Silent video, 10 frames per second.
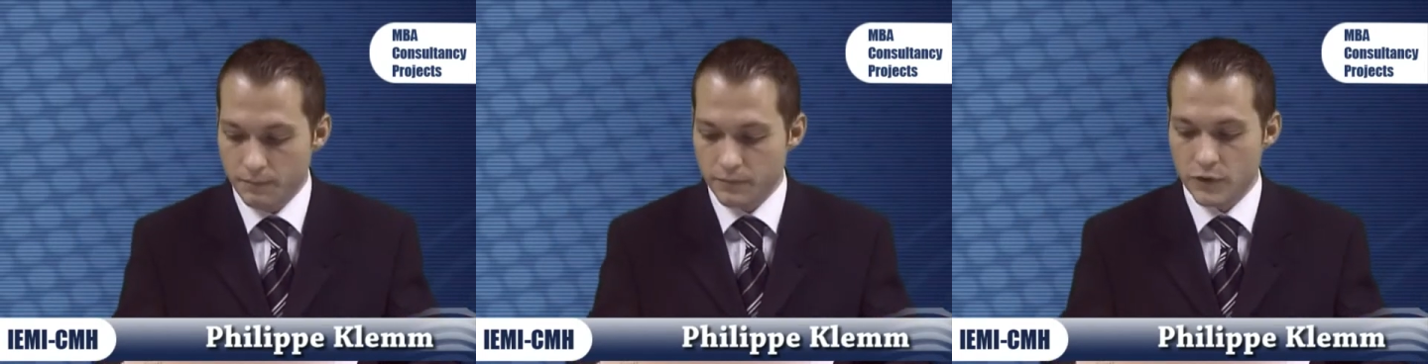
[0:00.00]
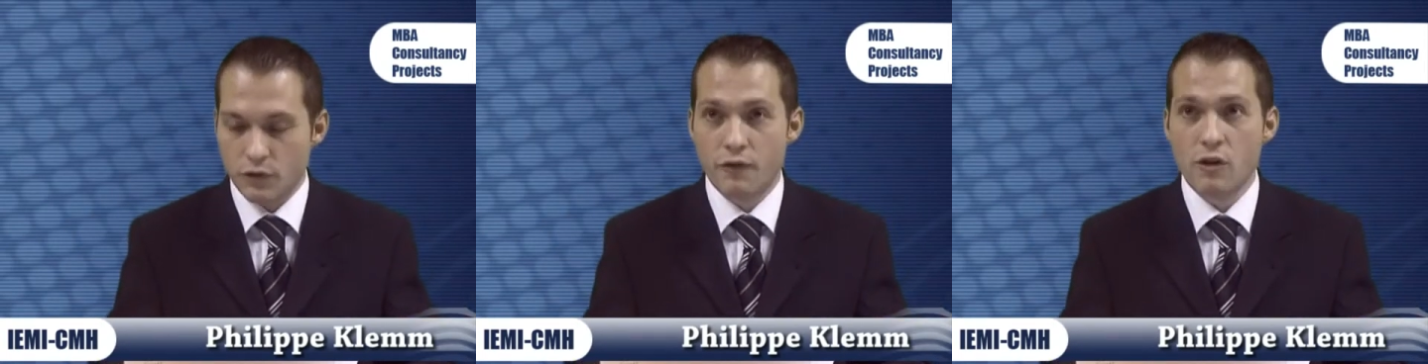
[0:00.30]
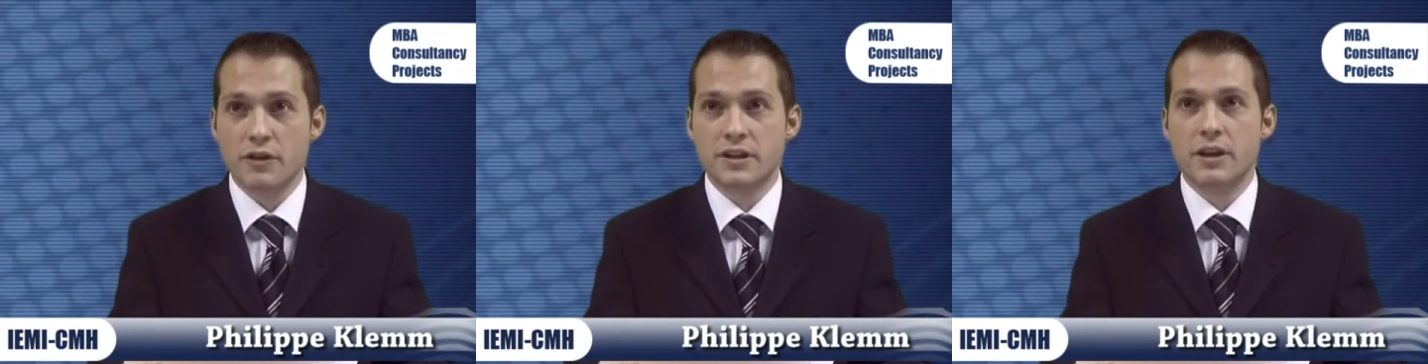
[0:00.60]
So
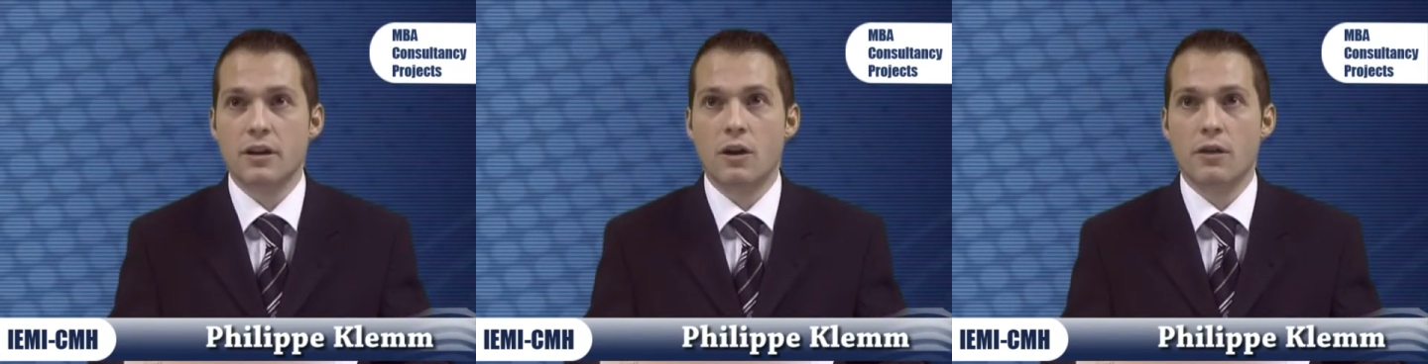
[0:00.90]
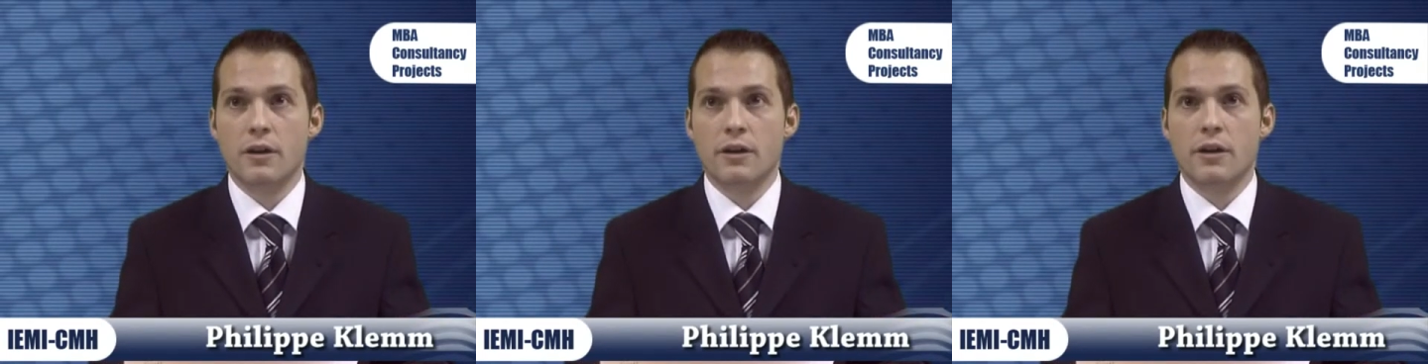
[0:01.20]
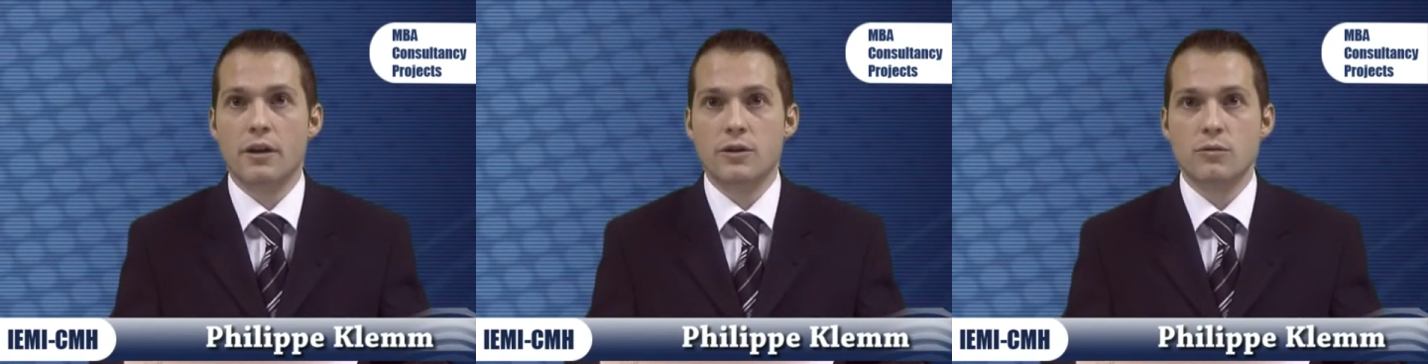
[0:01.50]
focusing on
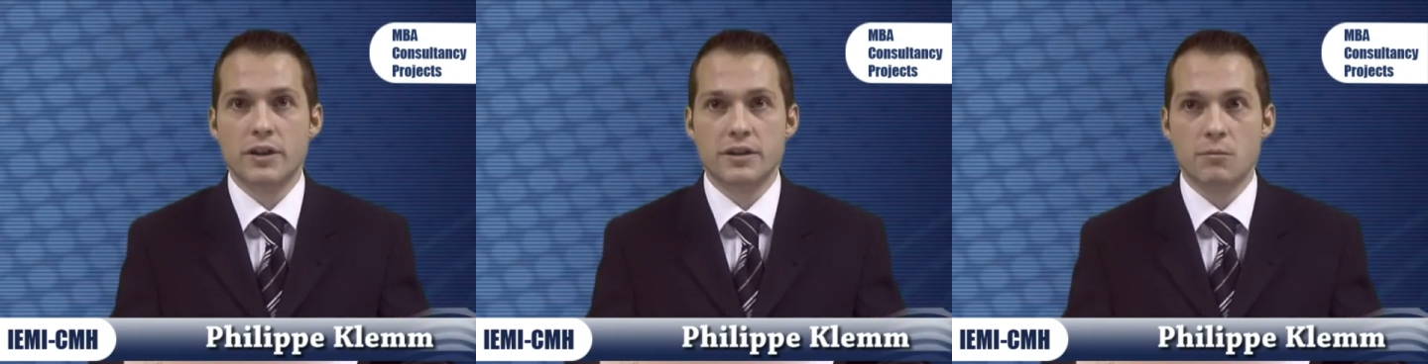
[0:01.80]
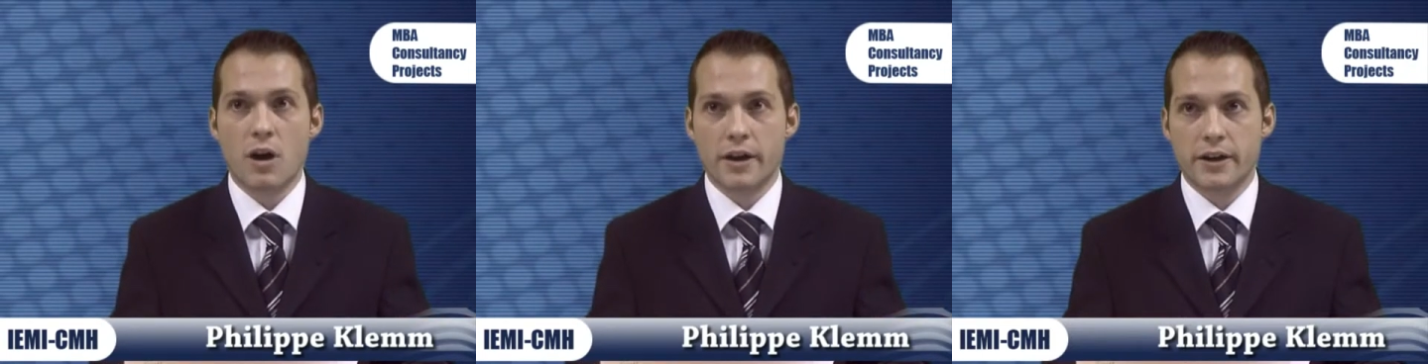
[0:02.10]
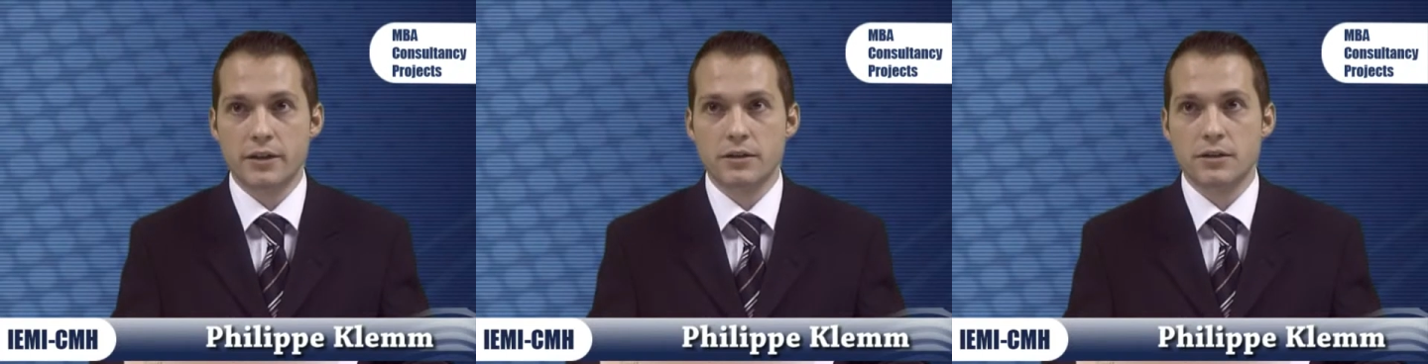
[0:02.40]
the US
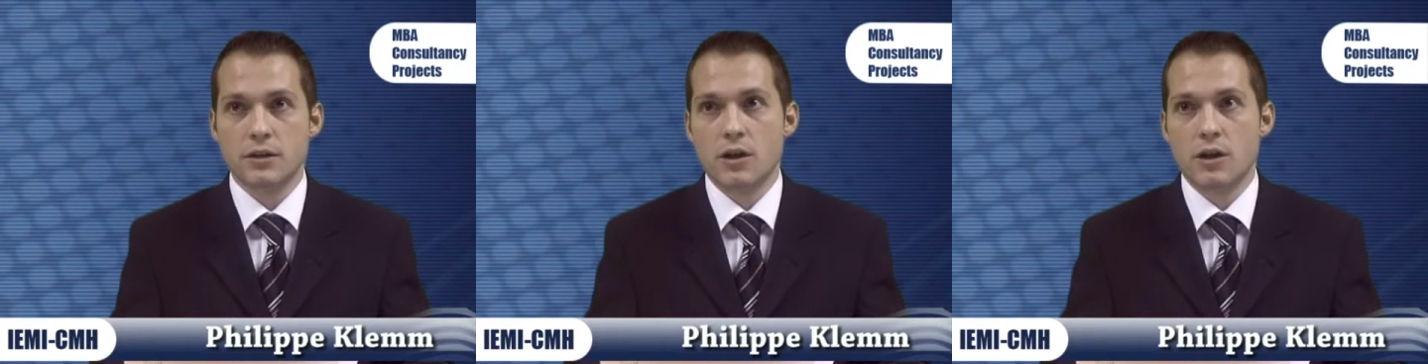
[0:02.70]
market,